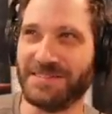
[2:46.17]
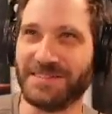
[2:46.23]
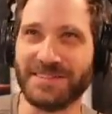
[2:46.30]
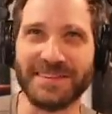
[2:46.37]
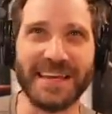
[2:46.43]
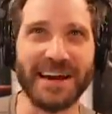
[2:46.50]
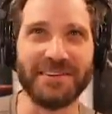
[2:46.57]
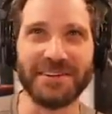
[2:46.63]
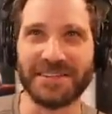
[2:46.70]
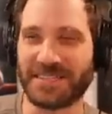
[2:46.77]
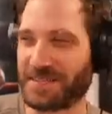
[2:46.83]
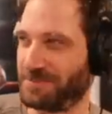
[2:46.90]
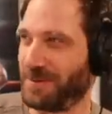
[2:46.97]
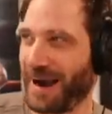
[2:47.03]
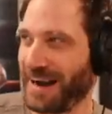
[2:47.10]
Gary
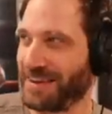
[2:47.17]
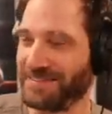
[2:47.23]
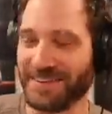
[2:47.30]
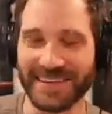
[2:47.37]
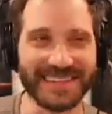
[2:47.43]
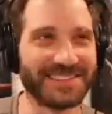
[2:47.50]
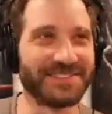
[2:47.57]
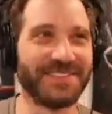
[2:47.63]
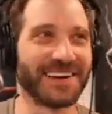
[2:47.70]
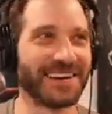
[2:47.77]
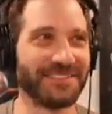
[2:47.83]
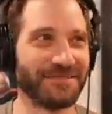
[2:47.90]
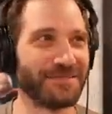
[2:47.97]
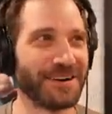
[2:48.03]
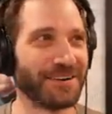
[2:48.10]
Spivey, this
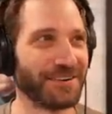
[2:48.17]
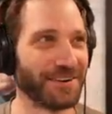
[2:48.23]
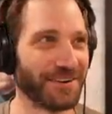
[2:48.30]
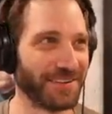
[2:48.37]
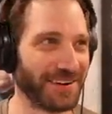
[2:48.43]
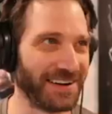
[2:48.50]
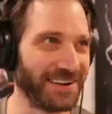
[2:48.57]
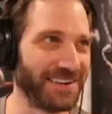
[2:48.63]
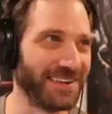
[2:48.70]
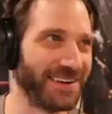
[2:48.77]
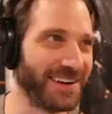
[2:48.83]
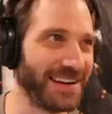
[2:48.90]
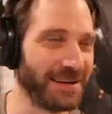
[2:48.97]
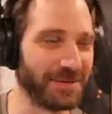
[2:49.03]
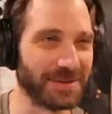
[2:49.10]
fucking weirdo over here
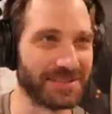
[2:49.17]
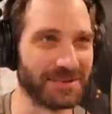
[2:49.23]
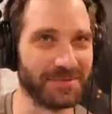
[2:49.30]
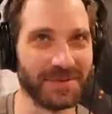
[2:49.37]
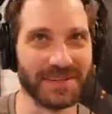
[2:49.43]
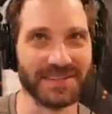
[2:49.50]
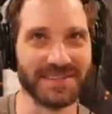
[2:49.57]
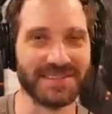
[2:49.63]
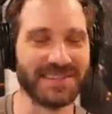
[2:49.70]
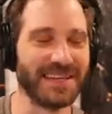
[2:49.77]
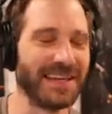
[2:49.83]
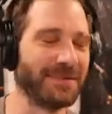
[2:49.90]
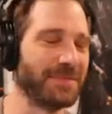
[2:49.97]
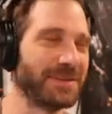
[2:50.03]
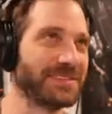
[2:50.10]
on
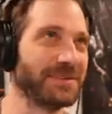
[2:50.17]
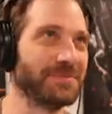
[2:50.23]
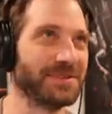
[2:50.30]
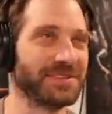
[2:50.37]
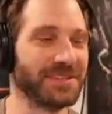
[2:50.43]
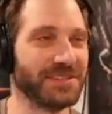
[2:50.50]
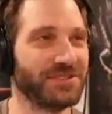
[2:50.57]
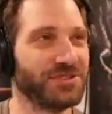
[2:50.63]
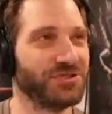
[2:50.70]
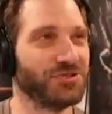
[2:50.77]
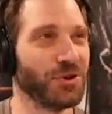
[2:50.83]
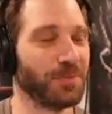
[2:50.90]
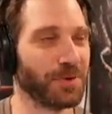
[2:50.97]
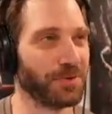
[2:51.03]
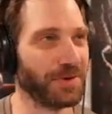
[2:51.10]
MSNBC,
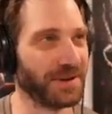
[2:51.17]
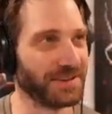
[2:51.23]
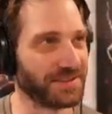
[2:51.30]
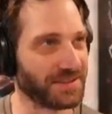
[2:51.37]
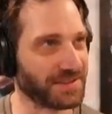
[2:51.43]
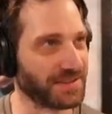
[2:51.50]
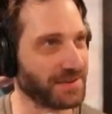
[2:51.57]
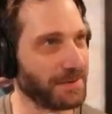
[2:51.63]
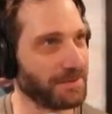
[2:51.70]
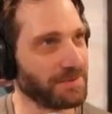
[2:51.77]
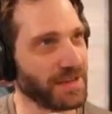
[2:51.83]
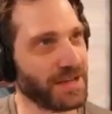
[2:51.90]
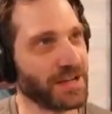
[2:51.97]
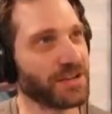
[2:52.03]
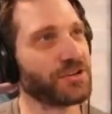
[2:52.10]
super racist.
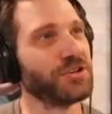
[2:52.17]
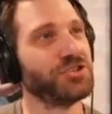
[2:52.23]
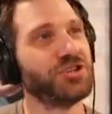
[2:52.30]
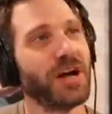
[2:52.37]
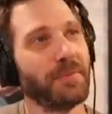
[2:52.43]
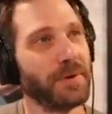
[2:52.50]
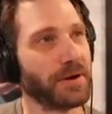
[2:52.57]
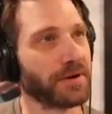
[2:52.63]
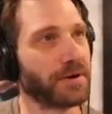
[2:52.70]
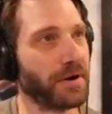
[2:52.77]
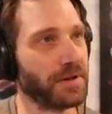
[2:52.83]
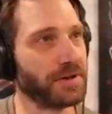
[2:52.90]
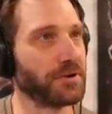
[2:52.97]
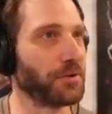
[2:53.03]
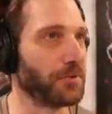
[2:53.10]
Good job, Merrick
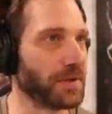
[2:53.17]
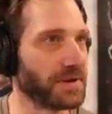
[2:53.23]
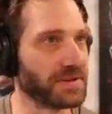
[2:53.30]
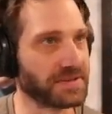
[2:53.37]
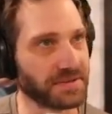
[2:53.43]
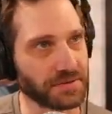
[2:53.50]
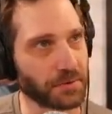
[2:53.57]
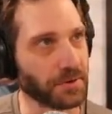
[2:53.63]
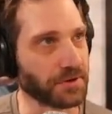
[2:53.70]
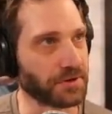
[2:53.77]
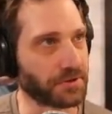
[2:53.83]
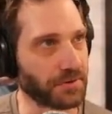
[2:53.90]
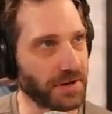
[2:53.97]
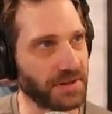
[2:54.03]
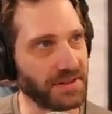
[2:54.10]
Garland. Your weakness has
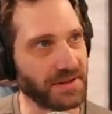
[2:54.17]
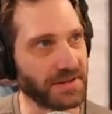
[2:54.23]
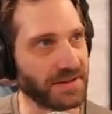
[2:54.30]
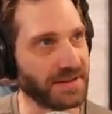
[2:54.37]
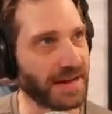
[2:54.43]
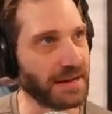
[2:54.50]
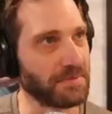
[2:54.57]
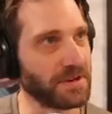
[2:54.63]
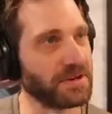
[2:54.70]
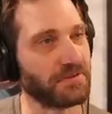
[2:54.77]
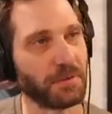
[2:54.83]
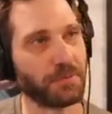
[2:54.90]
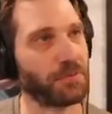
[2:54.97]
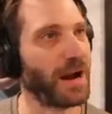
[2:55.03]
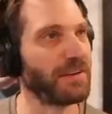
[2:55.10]
orchestrated the indictment of
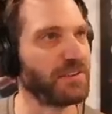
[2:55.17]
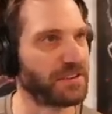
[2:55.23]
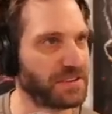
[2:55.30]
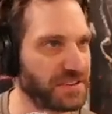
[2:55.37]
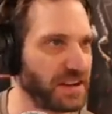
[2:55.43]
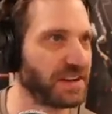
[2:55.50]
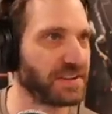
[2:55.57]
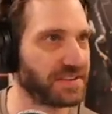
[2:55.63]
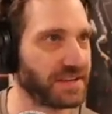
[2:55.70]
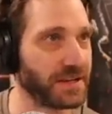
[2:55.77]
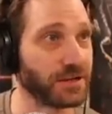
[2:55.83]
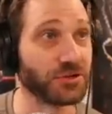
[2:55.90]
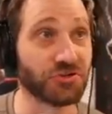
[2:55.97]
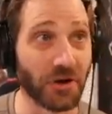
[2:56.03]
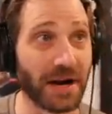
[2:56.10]
a private
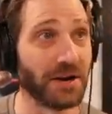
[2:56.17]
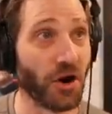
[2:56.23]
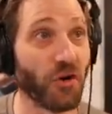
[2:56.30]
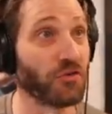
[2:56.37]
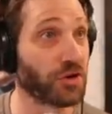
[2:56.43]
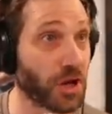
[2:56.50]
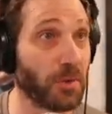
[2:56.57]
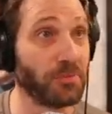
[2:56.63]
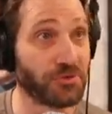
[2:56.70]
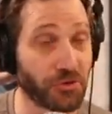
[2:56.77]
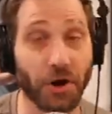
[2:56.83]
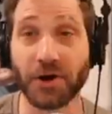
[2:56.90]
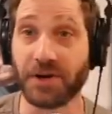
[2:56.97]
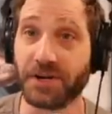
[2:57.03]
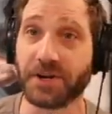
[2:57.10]
citizen trying to overcome
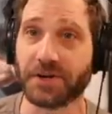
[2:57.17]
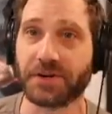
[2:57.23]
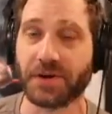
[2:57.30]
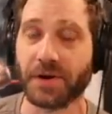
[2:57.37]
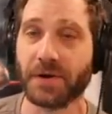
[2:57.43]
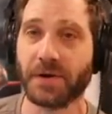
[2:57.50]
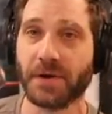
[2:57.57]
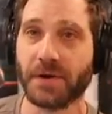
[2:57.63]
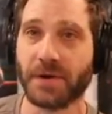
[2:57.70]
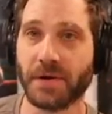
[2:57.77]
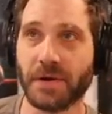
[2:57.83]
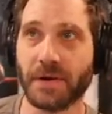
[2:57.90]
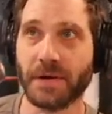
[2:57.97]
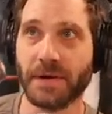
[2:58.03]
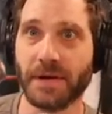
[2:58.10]
drug addiction.
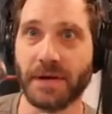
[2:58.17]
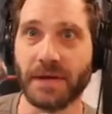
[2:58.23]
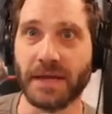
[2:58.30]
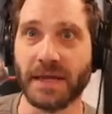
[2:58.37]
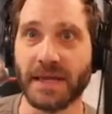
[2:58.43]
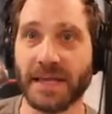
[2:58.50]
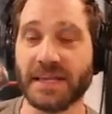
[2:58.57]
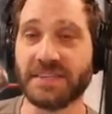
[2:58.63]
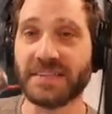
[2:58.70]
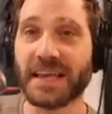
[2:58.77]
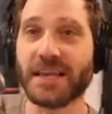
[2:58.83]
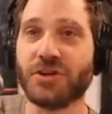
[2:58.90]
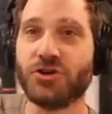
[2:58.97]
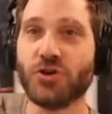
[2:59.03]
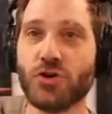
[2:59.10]
He's
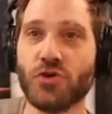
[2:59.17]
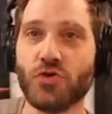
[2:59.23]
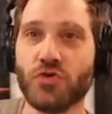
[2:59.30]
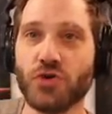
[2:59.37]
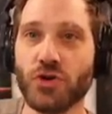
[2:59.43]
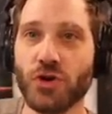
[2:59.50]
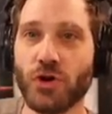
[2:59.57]
a dude.